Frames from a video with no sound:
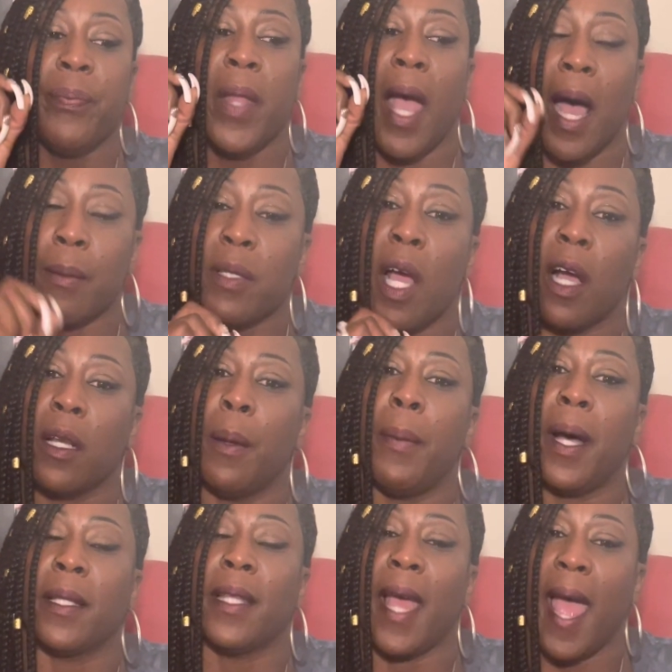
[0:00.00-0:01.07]
I'm talking
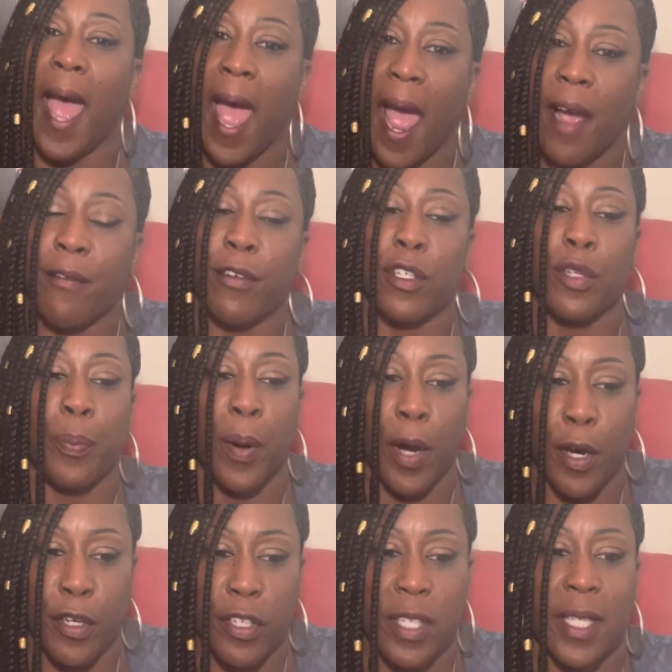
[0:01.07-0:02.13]
about the average
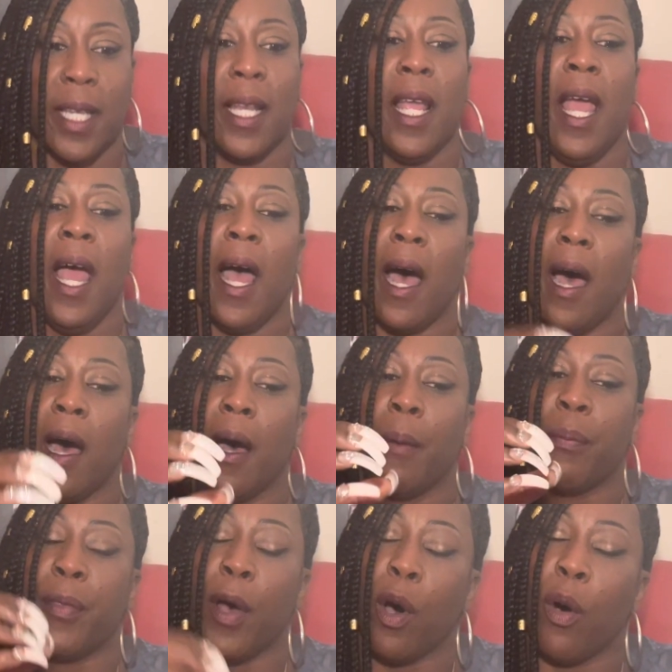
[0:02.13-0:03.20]
person.
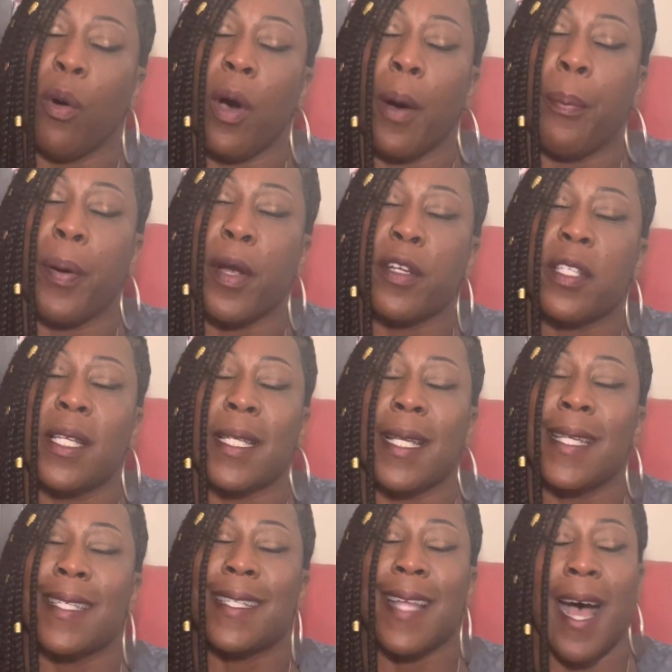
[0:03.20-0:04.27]
Though a person
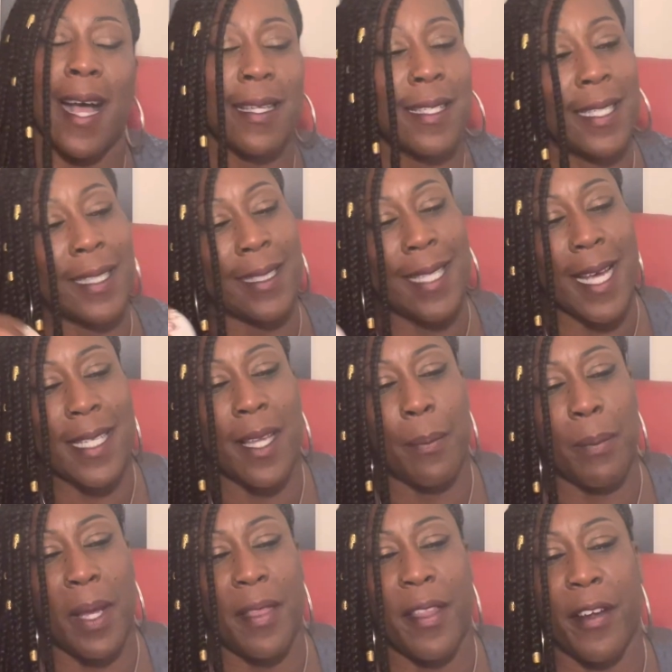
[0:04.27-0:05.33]
is toxic
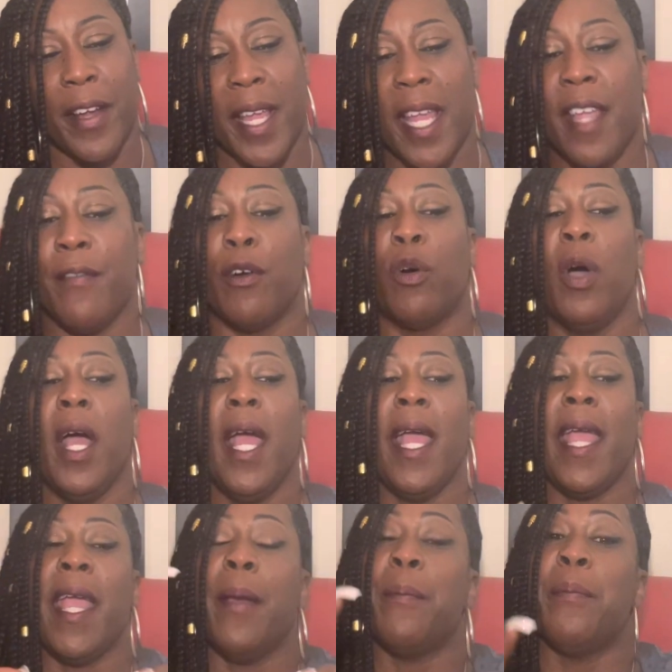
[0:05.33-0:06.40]
doesn't mean they're evil.
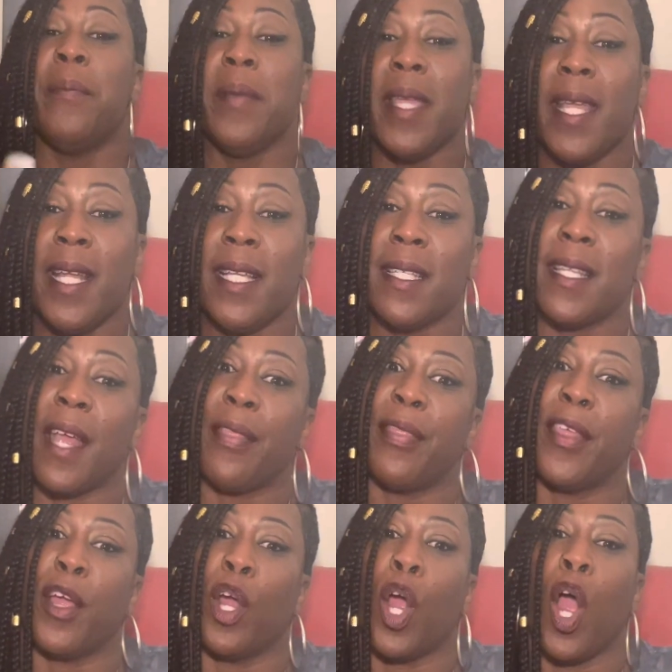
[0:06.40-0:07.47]
It means
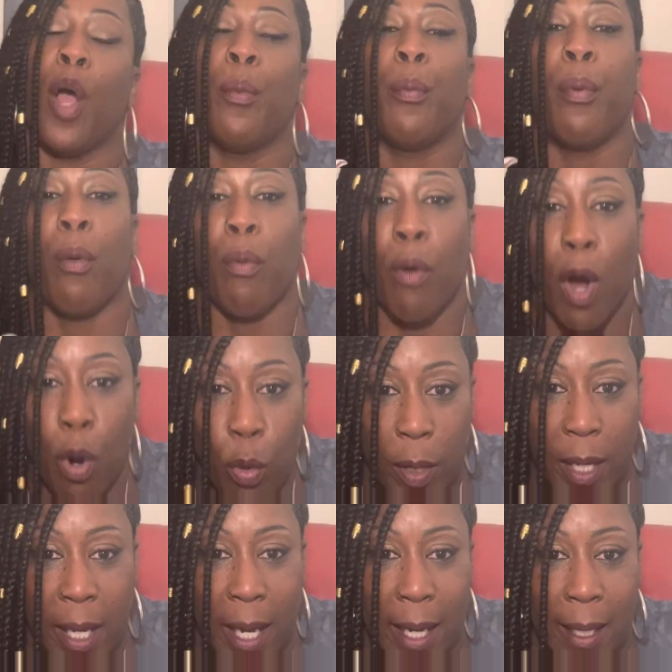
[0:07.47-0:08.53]
that they're
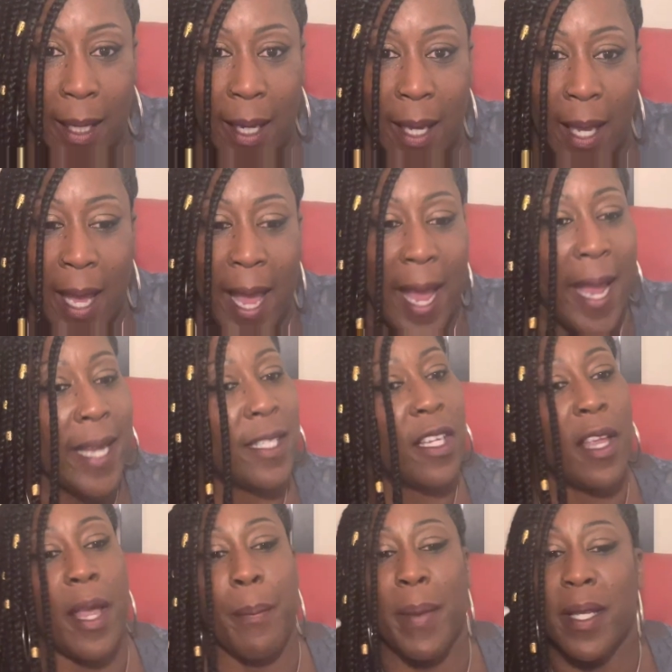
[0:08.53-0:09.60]
broken.
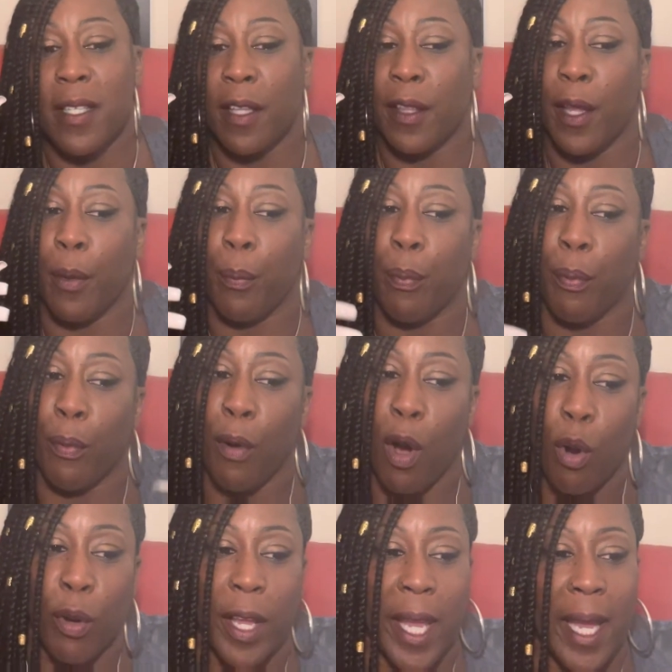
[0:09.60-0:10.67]
It means that they're
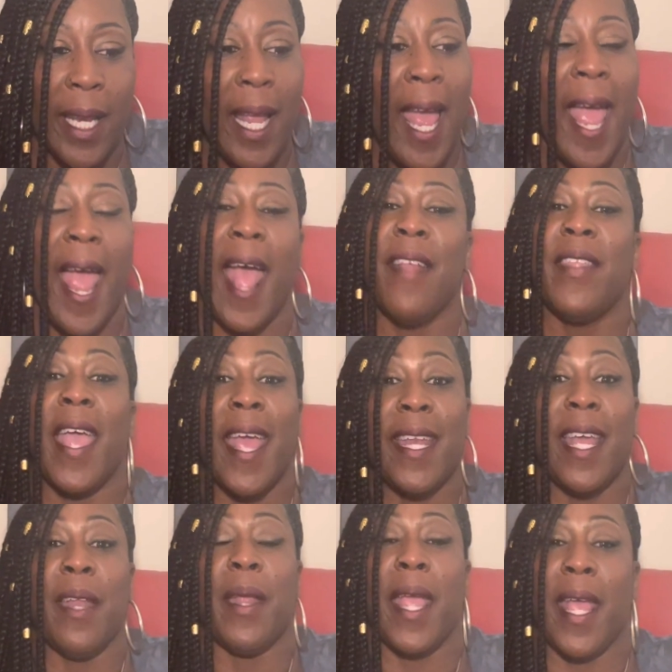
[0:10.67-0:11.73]
broken, and
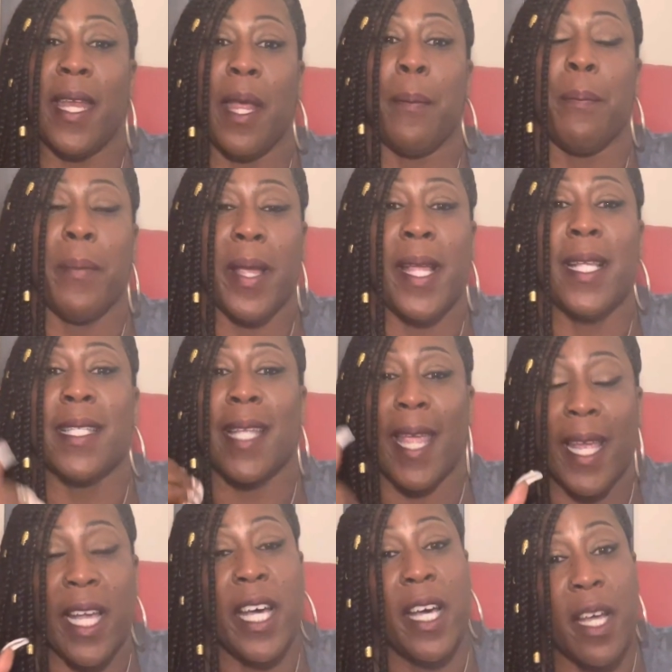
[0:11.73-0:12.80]

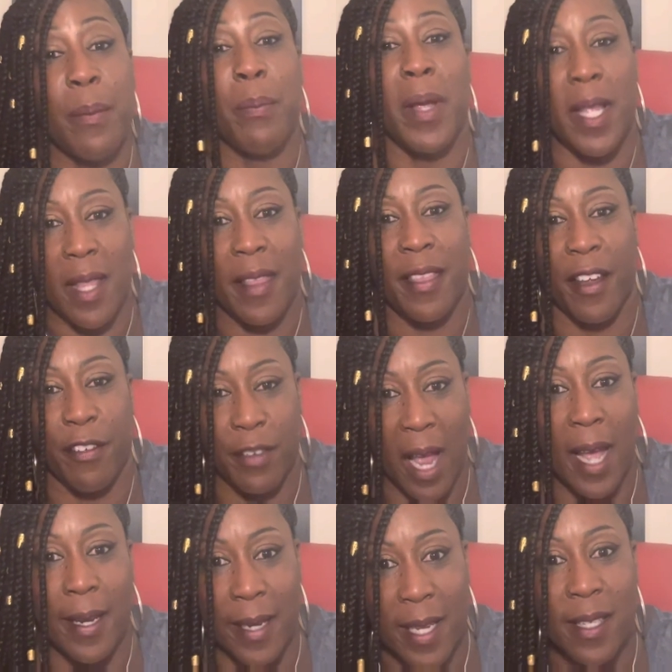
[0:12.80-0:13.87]
it could mean that they're
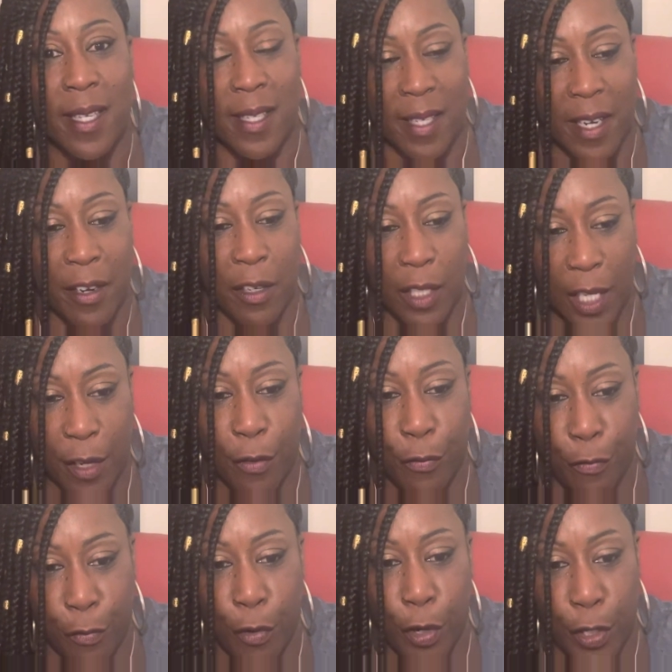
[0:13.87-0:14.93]
not necessarily
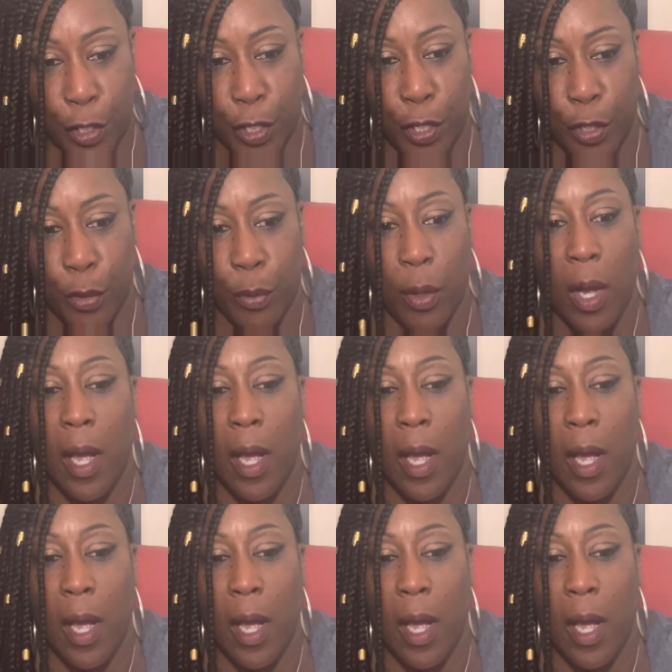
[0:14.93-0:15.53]
for you.